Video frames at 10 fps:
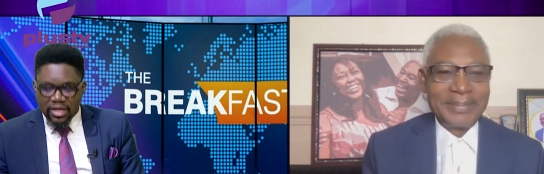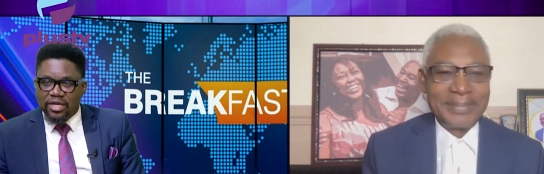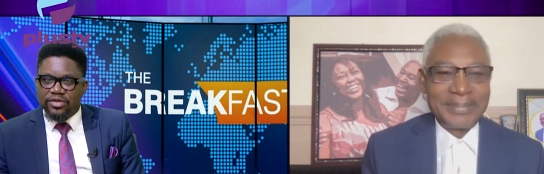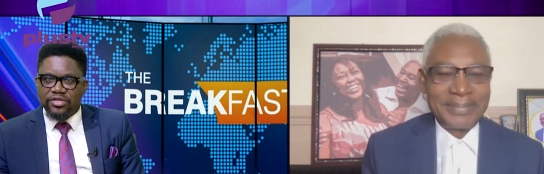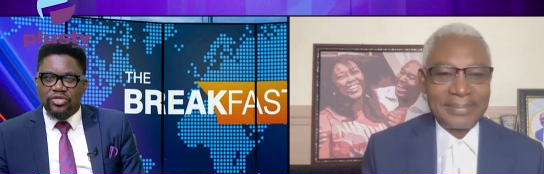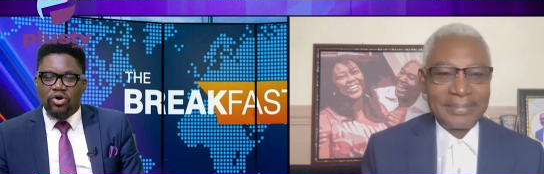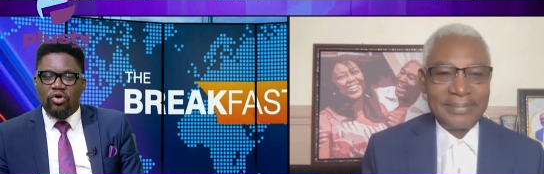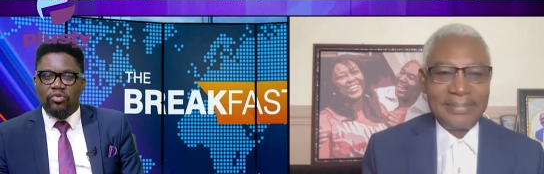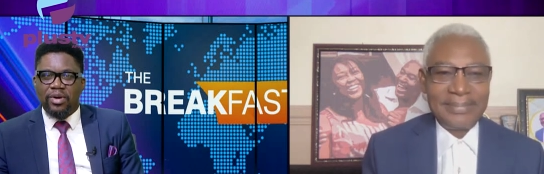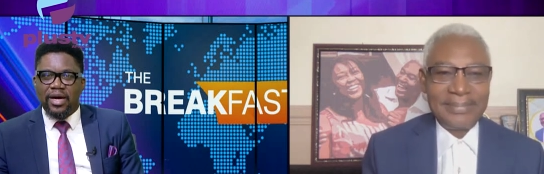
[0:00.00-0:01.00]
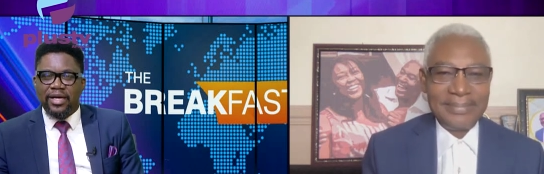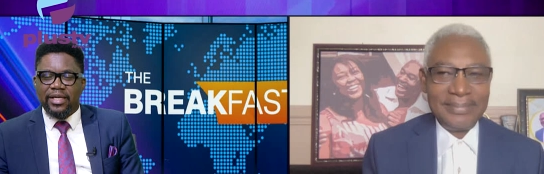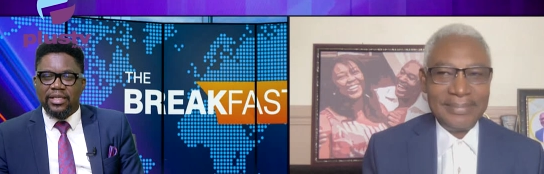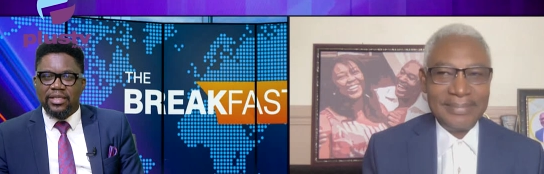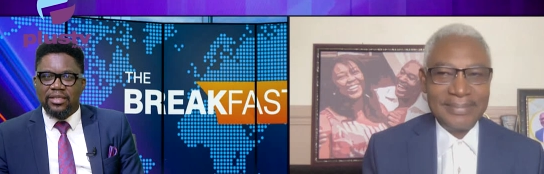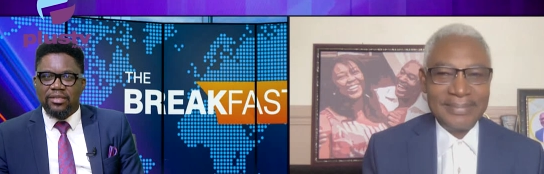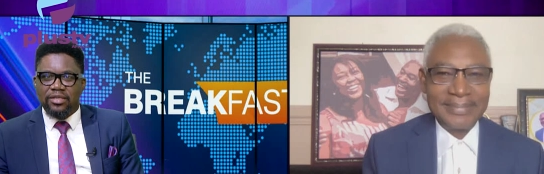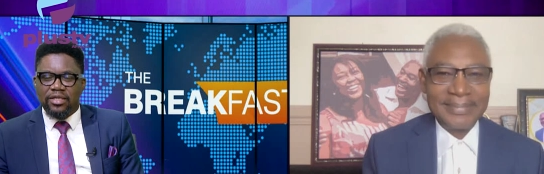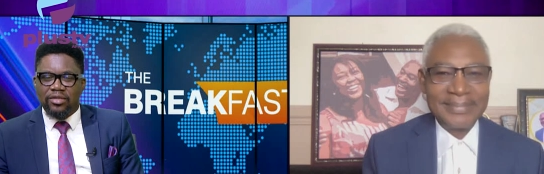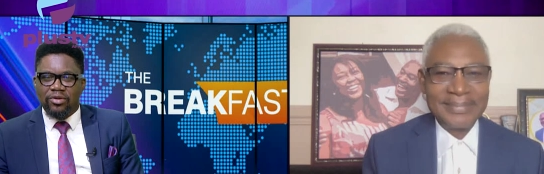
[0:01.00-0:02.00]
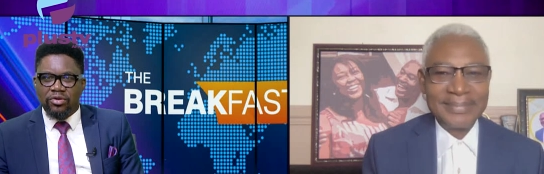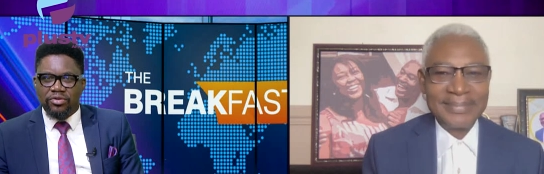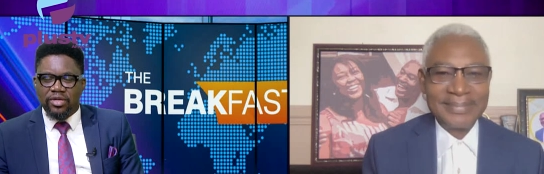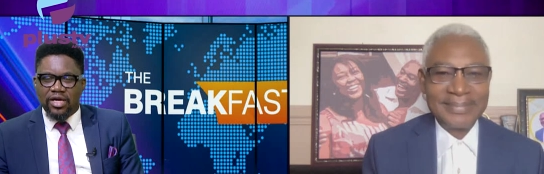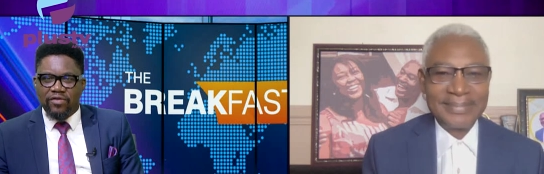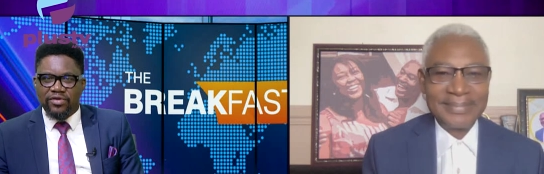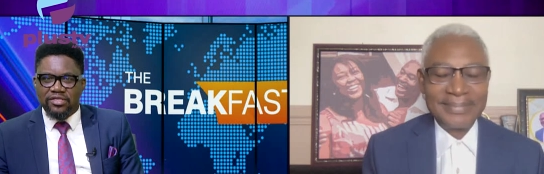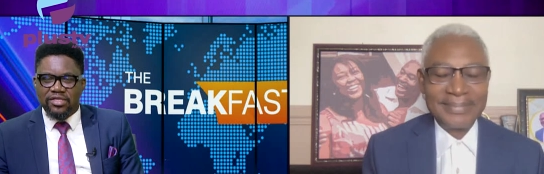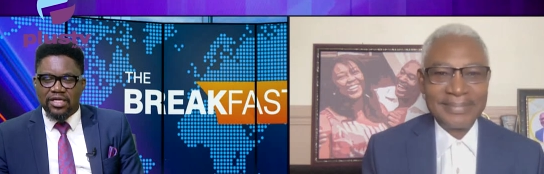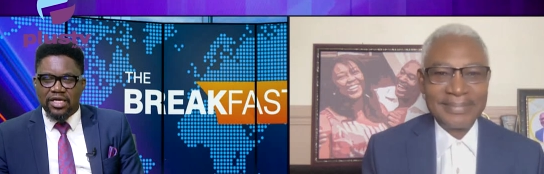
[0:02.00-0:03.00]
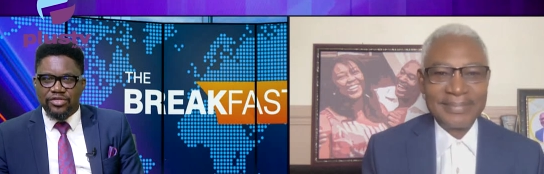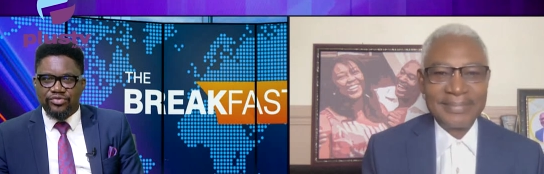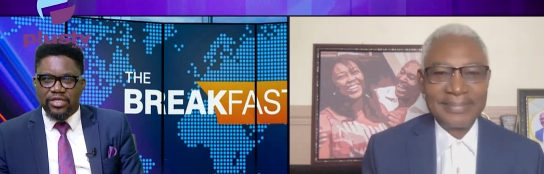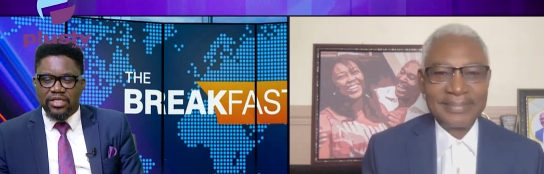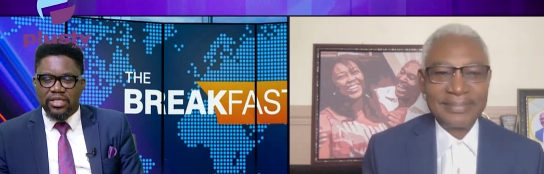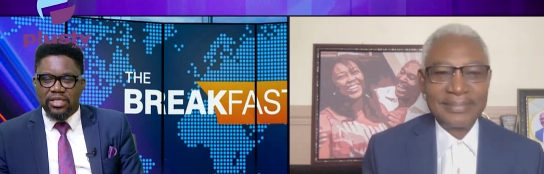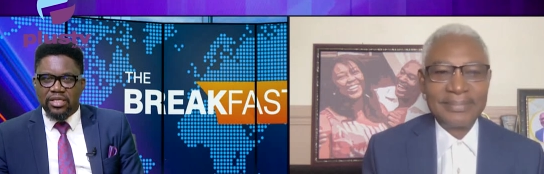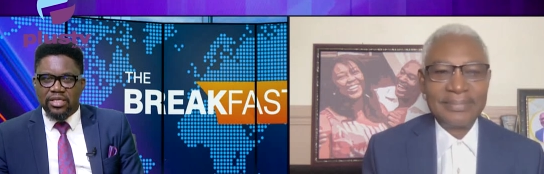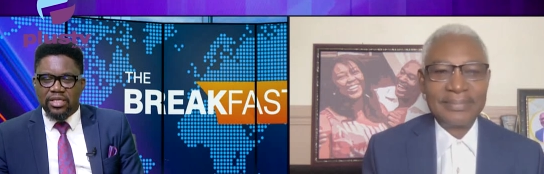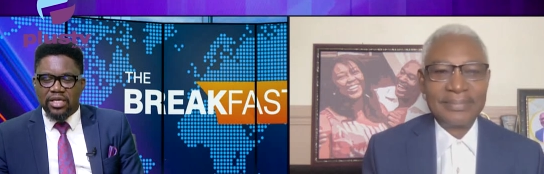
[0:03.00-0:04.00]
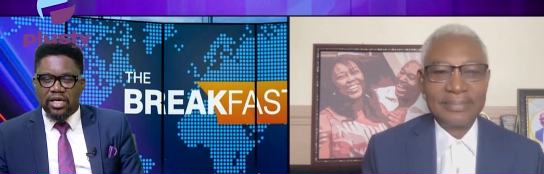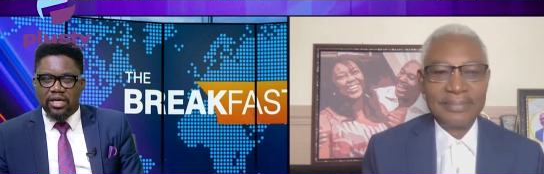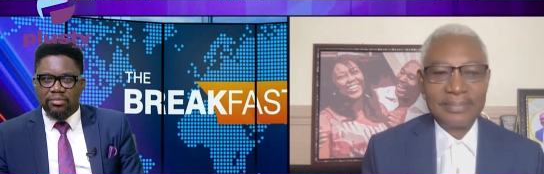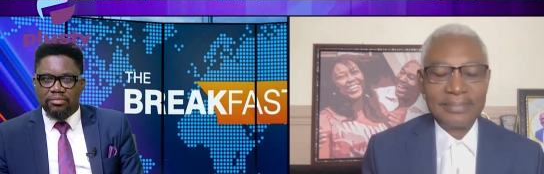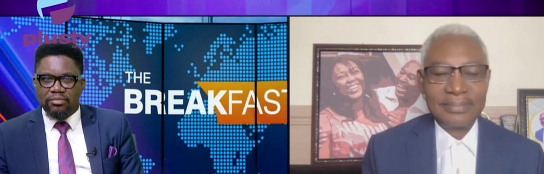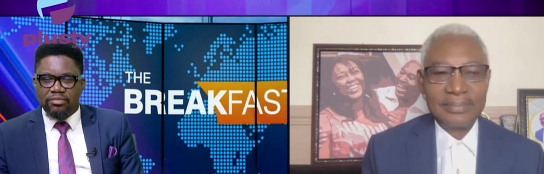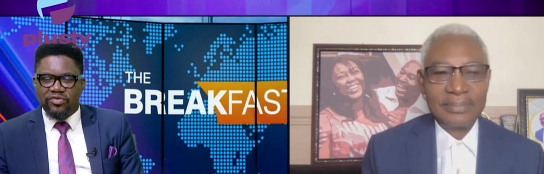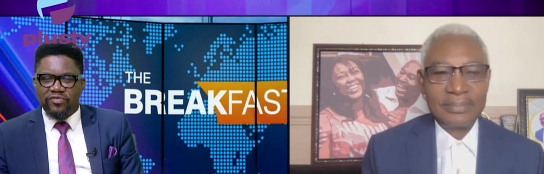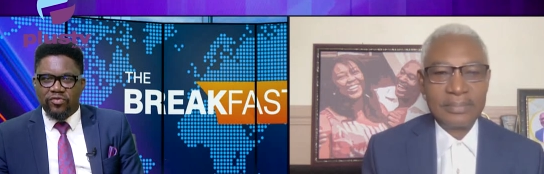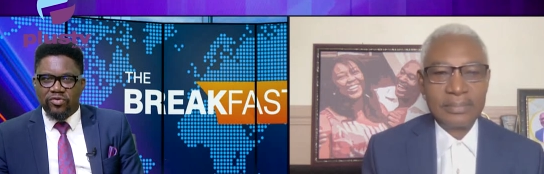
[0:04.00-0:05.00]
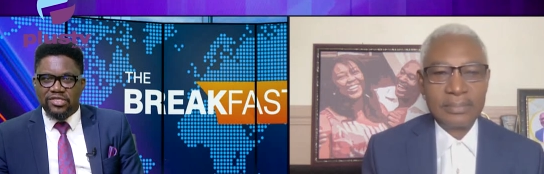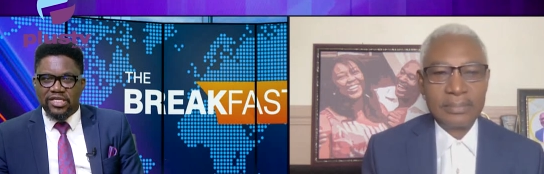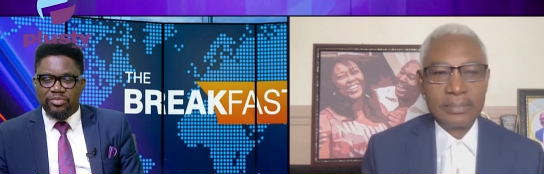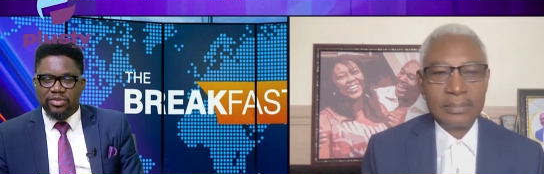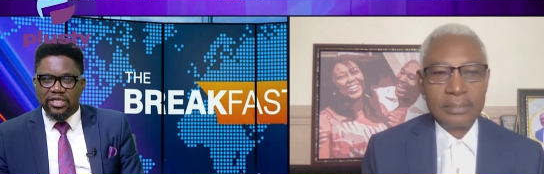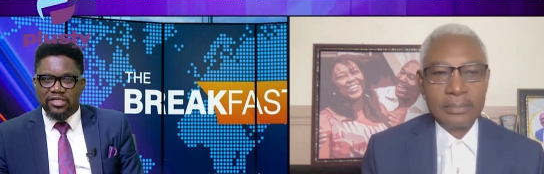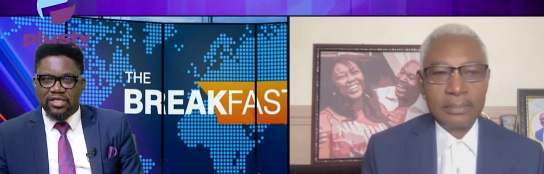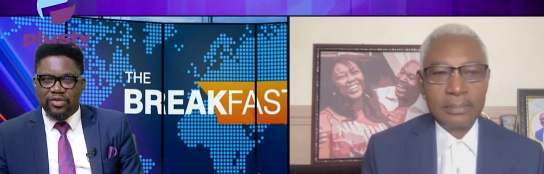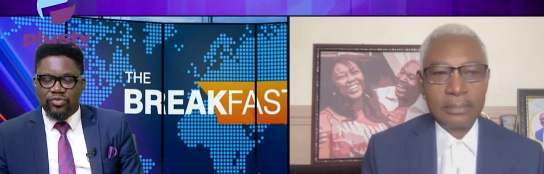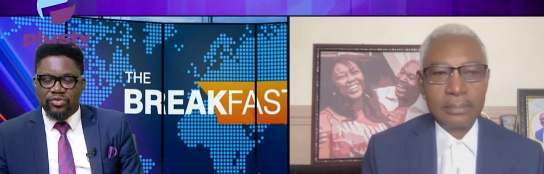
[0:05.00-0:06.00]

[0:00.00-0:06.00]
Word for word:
Speaker 1: this call by the northern governors in the country um, for state policing. We'll